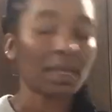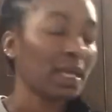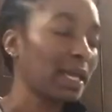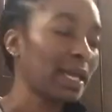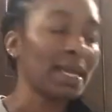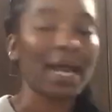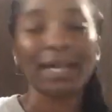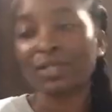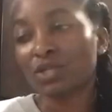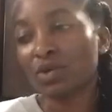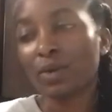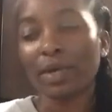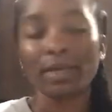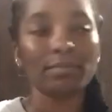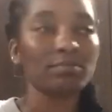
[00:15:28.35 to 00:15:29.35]
Cannot
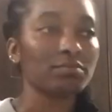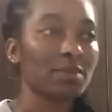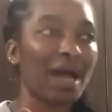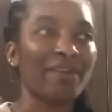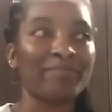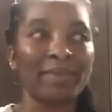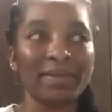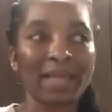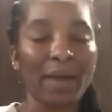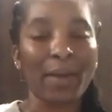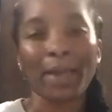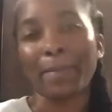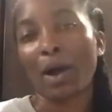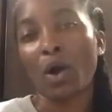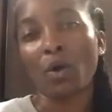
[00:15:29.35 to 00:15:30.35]
do it. I've been that way
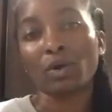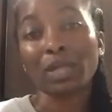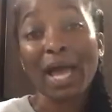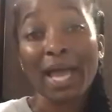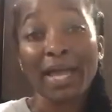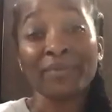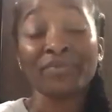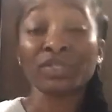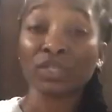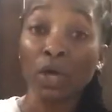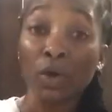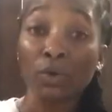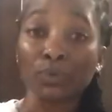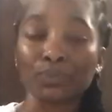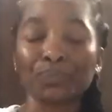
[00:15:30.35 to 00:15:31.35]
my whole life.
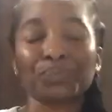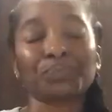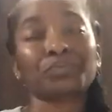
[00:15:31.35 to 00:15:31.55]
So